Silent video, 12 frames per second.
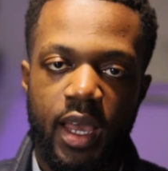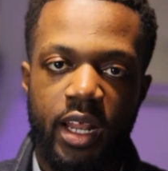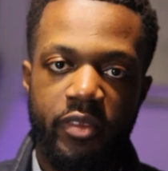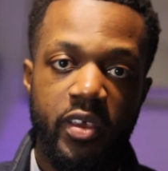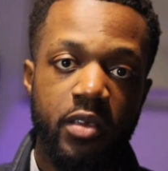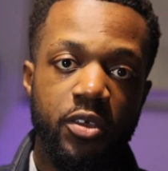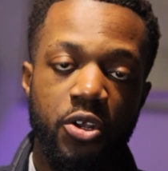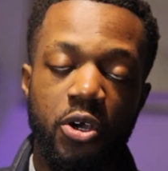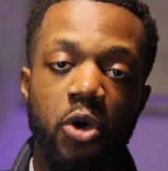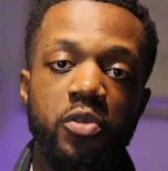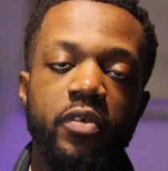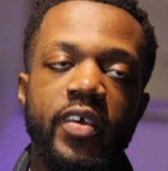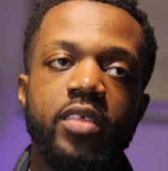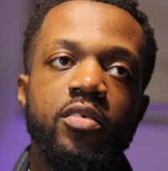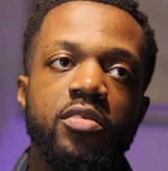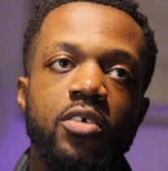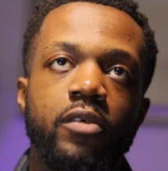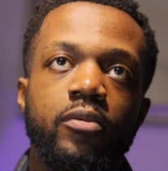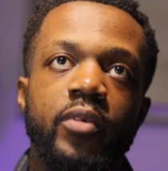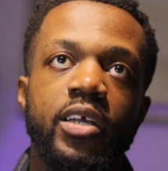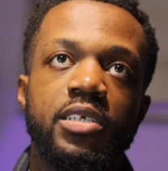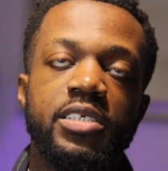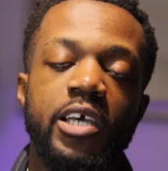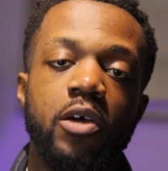And I think, cultivating
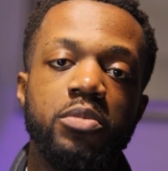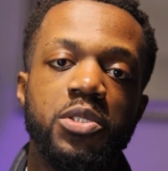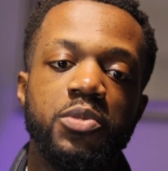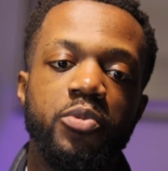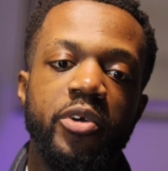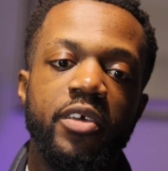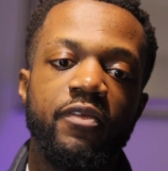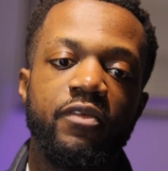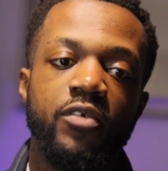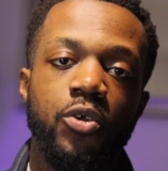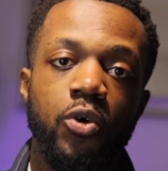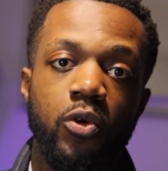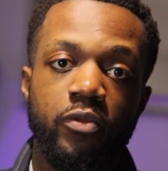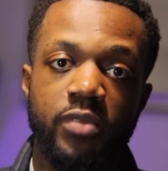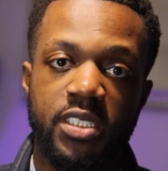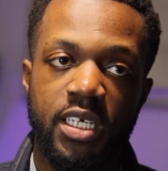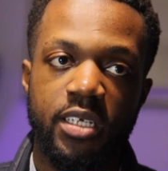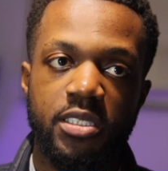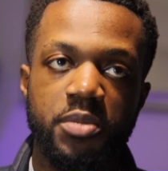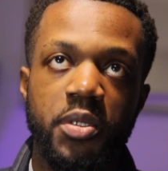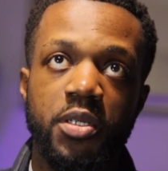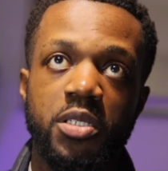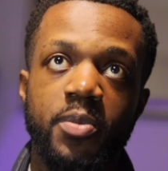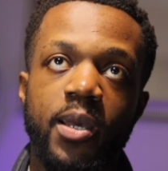self-awareness helps with your resilience,
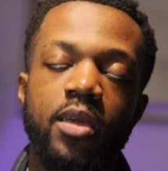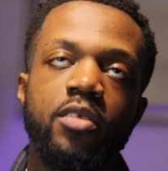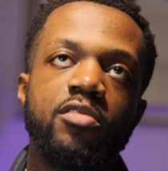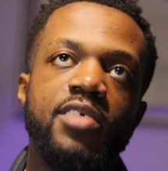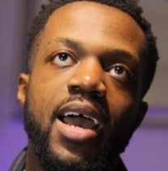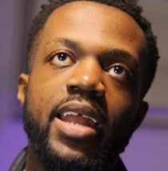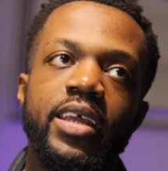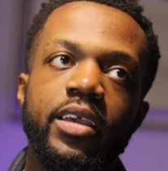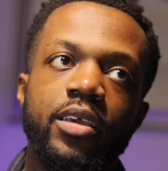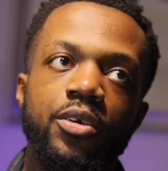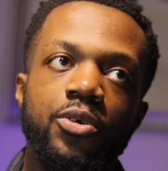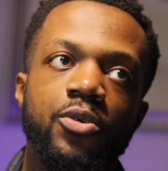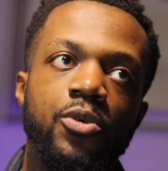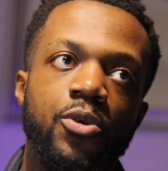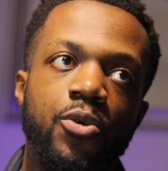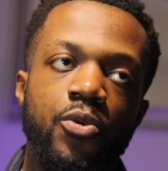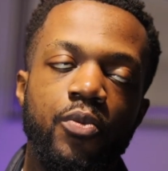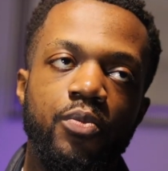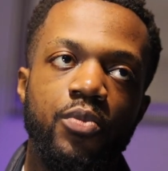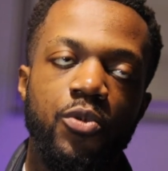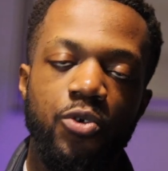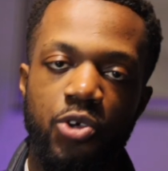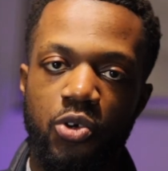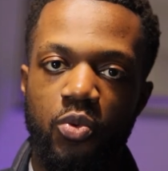because by understanding
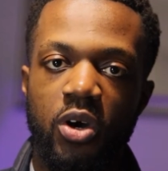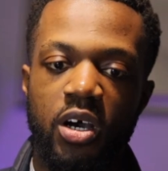who you